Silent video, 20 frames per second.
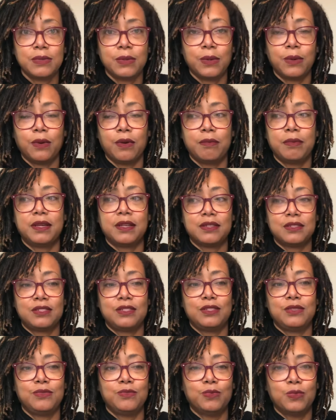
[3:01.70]
oil because
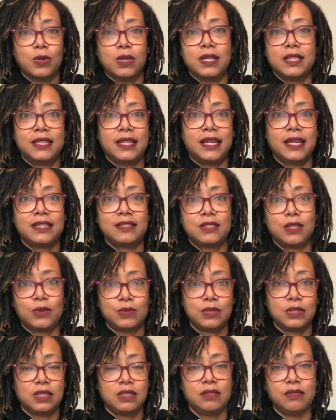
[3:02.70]
you want that
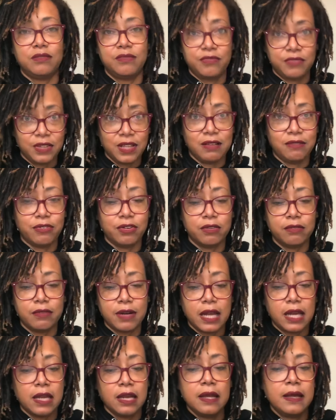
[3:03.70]
toasted flavor,
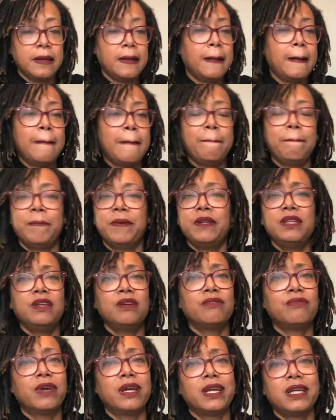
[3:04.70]
right? But your
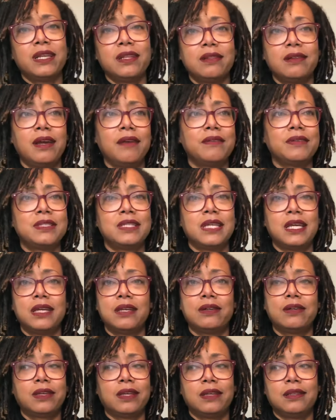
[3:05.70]
regular everyday
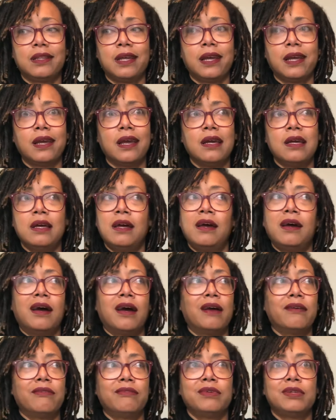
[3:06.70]
cooking, like I
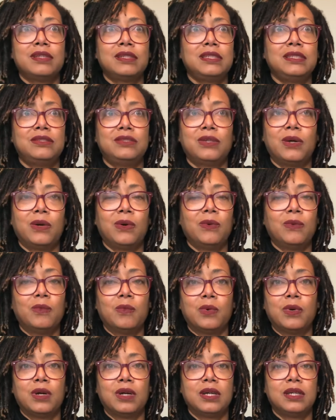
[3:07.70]
really don't
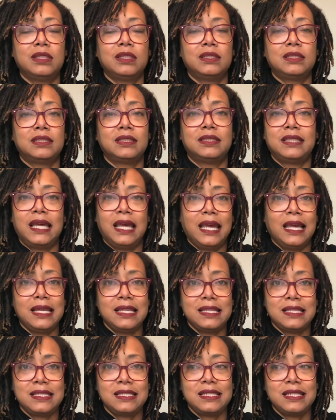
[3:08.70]
want to
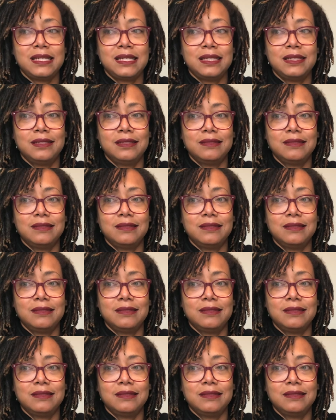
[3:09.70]
taste it